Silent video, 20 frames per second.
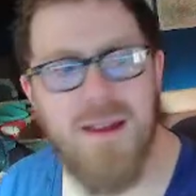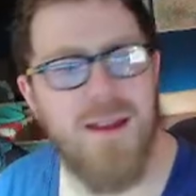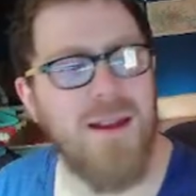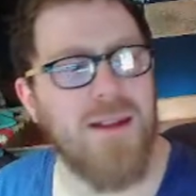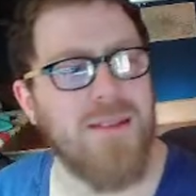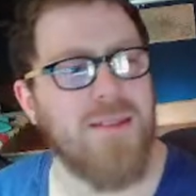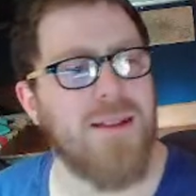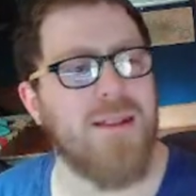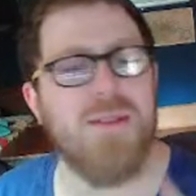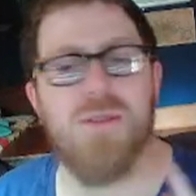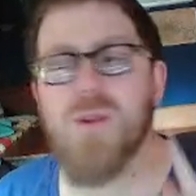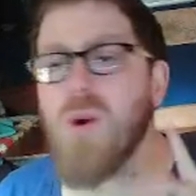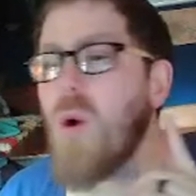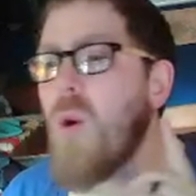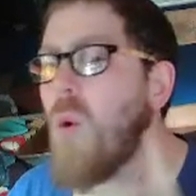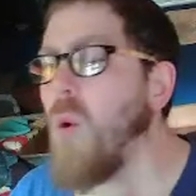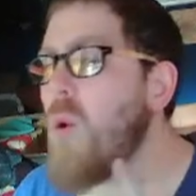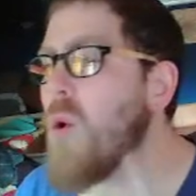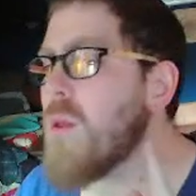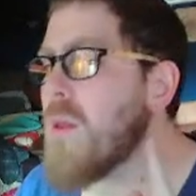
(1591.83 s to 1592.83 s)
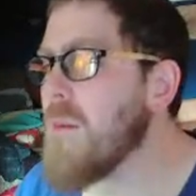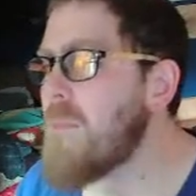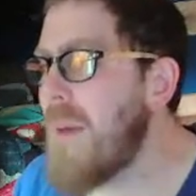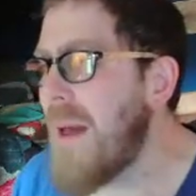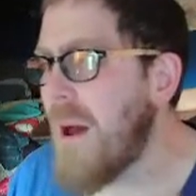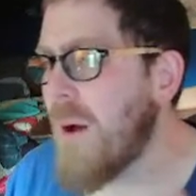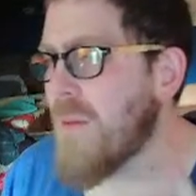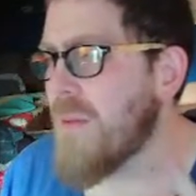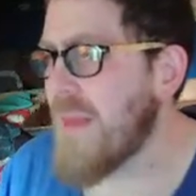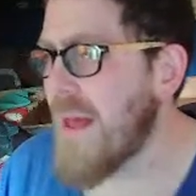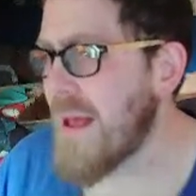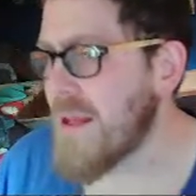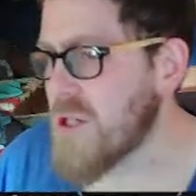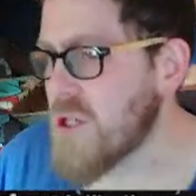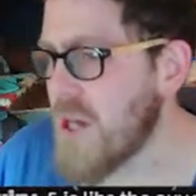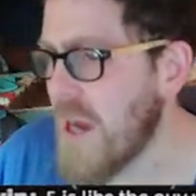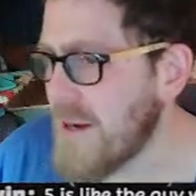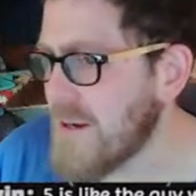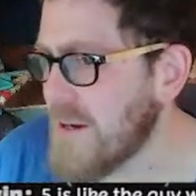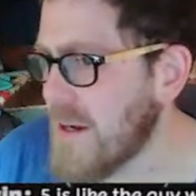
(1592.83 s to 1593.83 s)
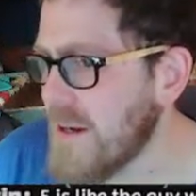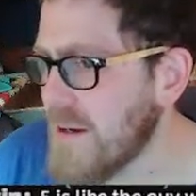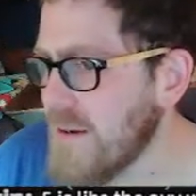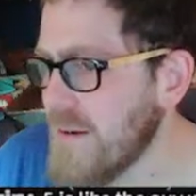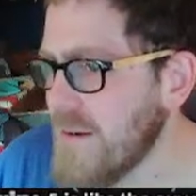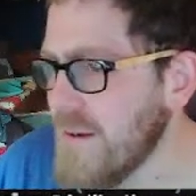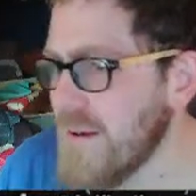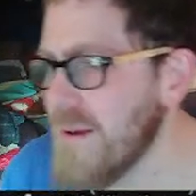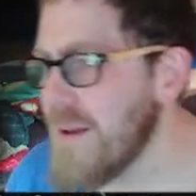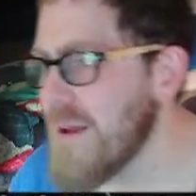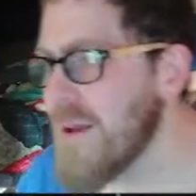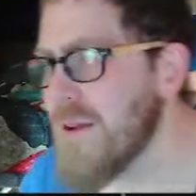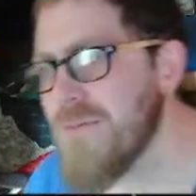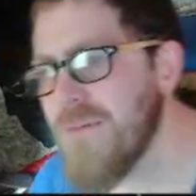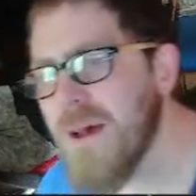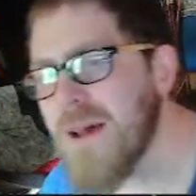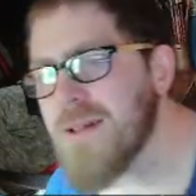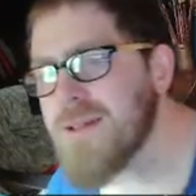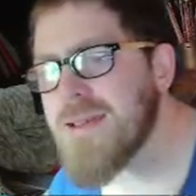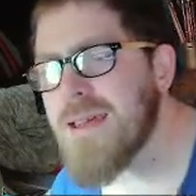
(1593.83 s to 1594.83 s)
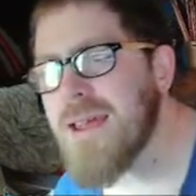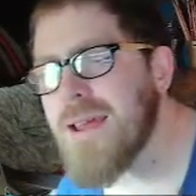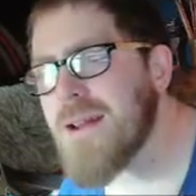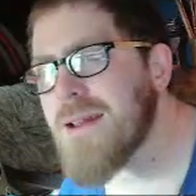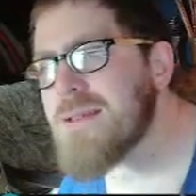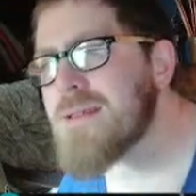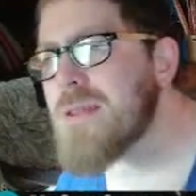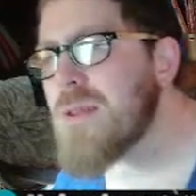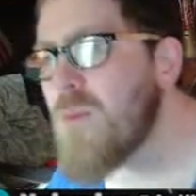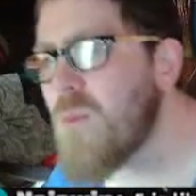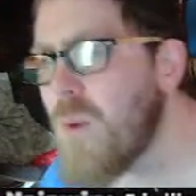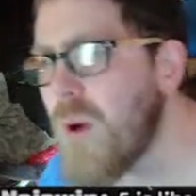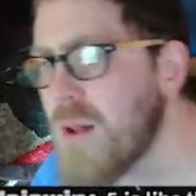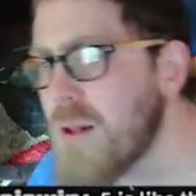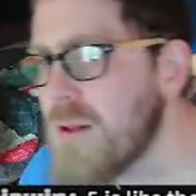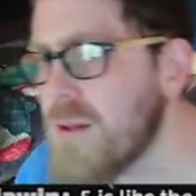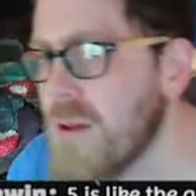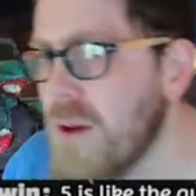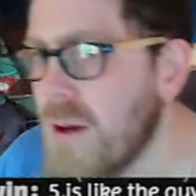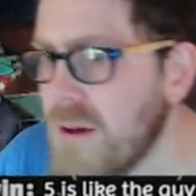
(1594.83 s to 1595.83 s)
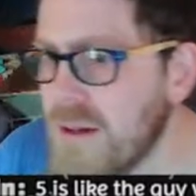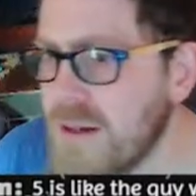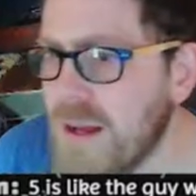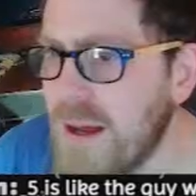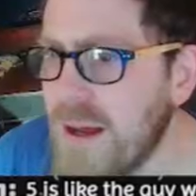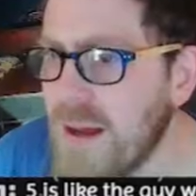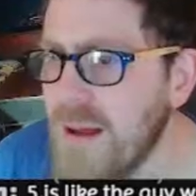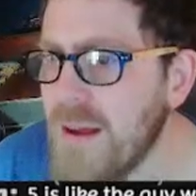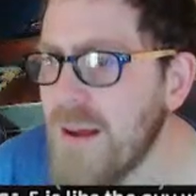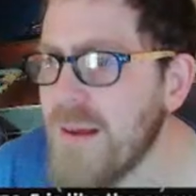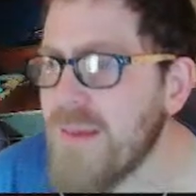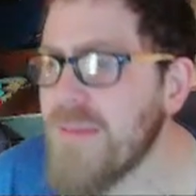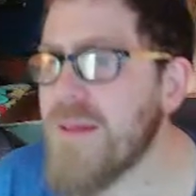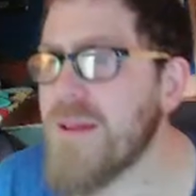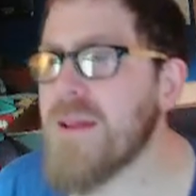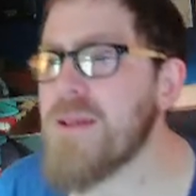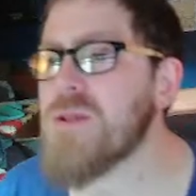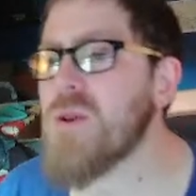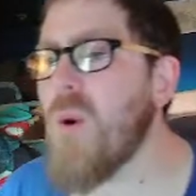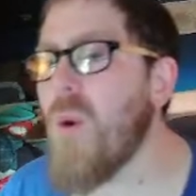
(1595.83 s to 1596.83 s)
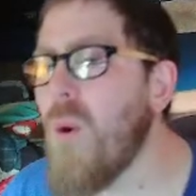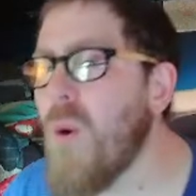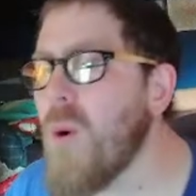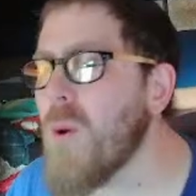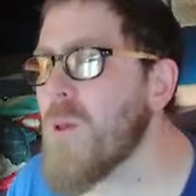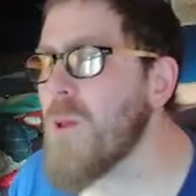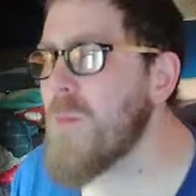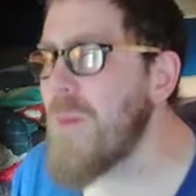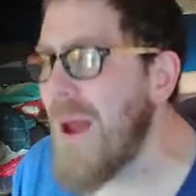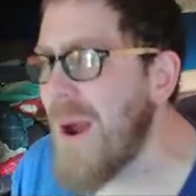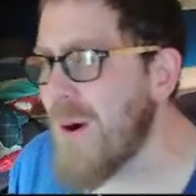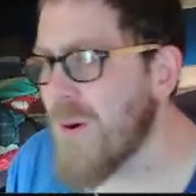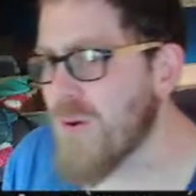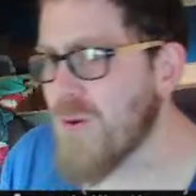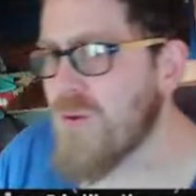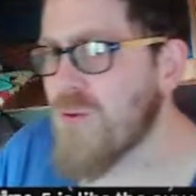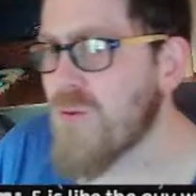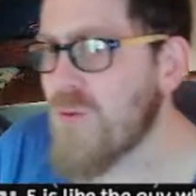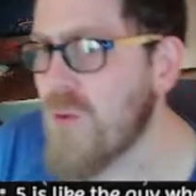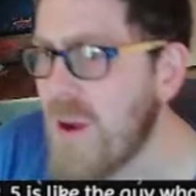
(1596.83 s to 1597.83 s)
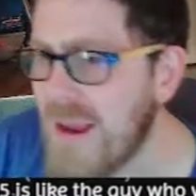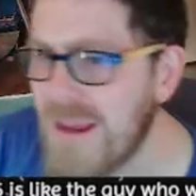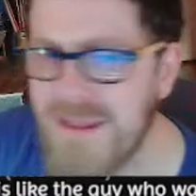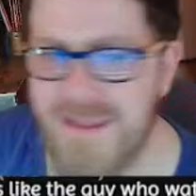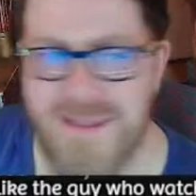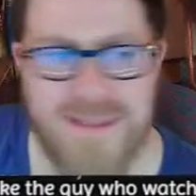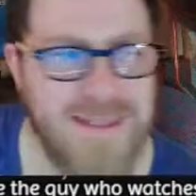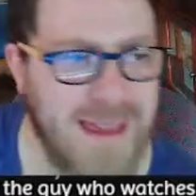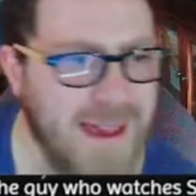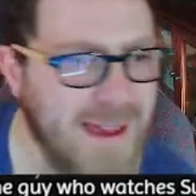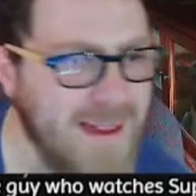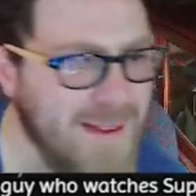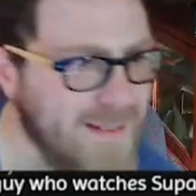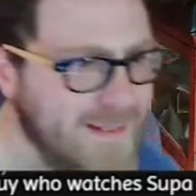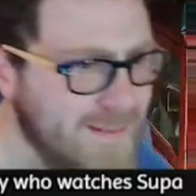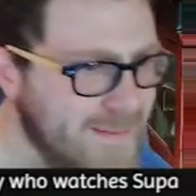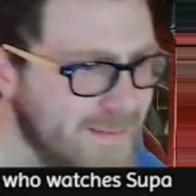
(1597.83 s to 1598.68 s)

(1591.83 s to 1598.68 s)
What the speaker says: that is all about that cheddar. 13 is the one Doctor that is all about grind set.